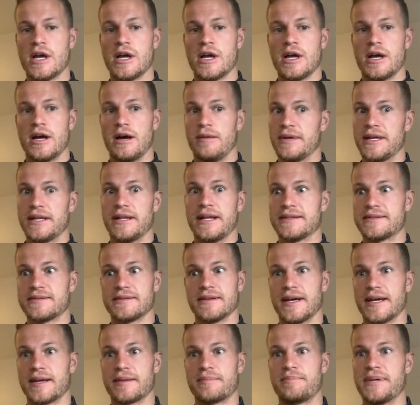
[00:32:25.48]
I mean, that's
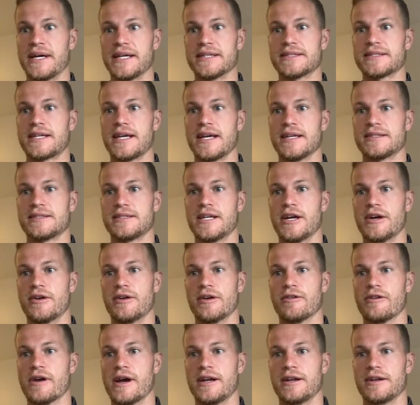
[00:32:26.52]
like best case
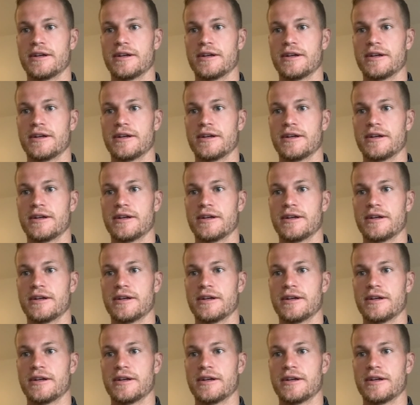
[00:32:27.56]
scenario, right?